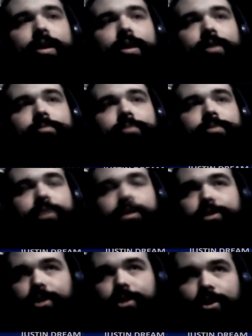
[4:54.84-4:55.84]
I
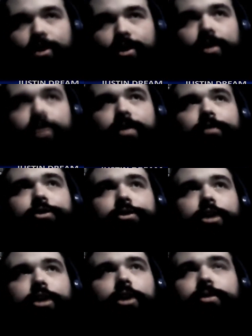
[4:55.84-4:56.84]
did security
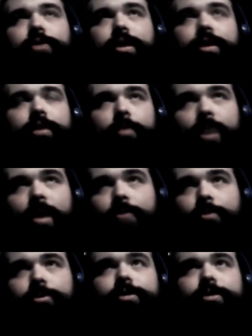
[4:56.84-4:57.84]
of the shows. I did the
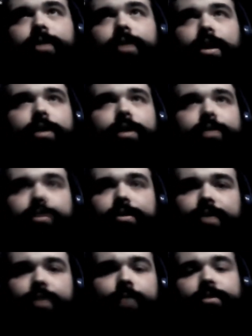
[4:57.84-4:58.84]
popcorn stands.
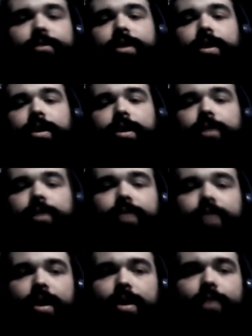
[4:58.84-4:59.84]
I stamped the tickets.
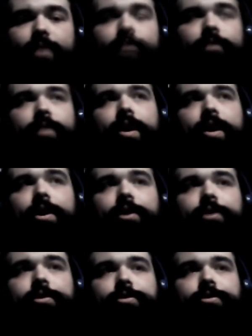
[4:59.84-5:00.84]
I handed out the
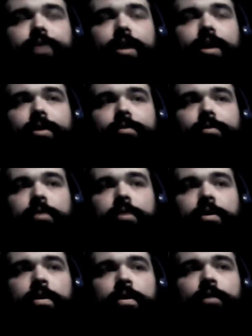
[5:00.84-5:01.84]
flyers. I
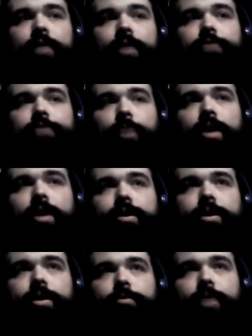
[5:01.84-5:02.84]
that's what I
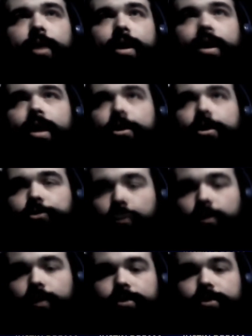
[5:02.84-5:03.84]
did when I got out of
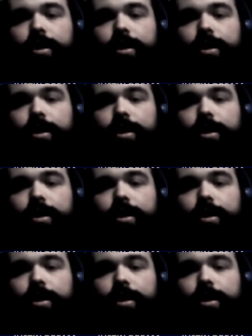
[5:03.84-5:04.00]
school those